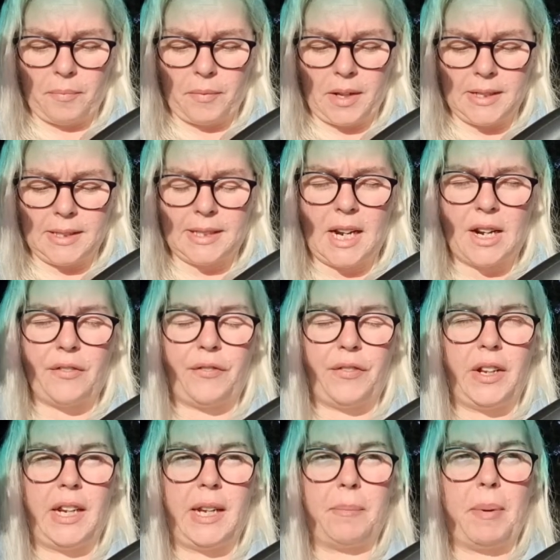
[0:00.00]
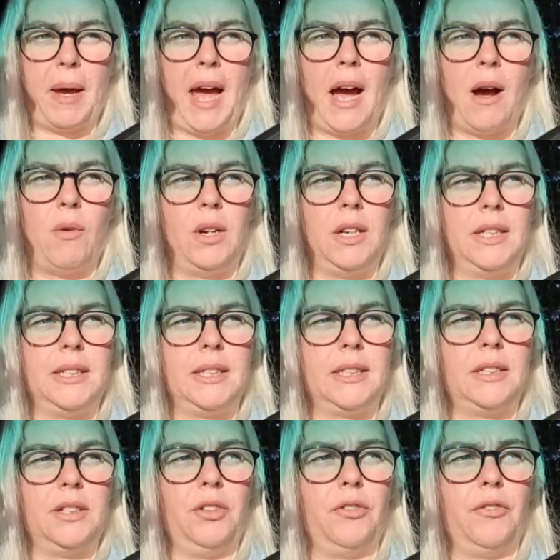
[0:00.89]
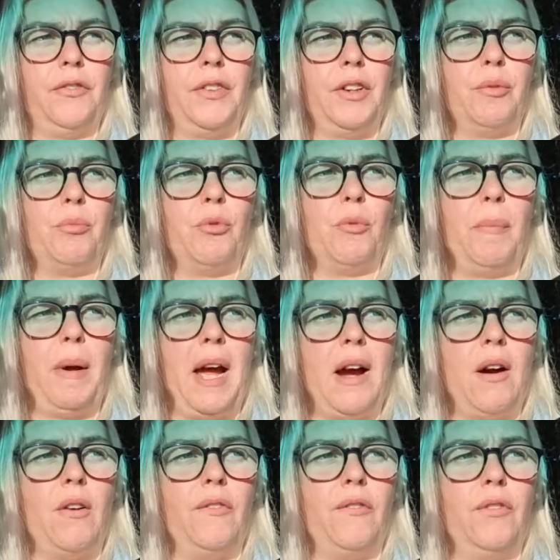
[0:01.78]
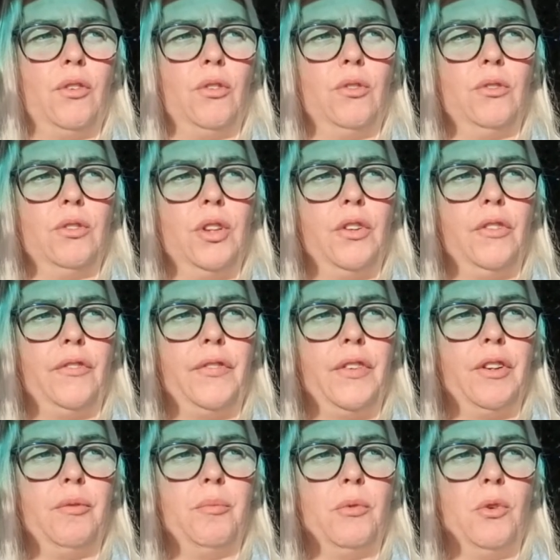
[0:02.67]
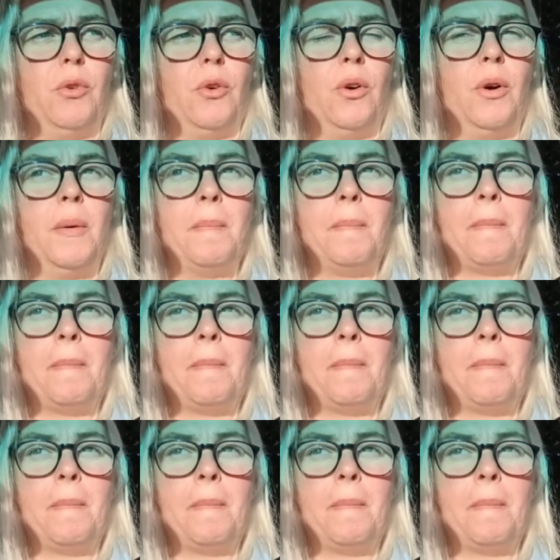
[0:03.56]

instead of feeling powerless, you'll feel more powerful, you'll feel more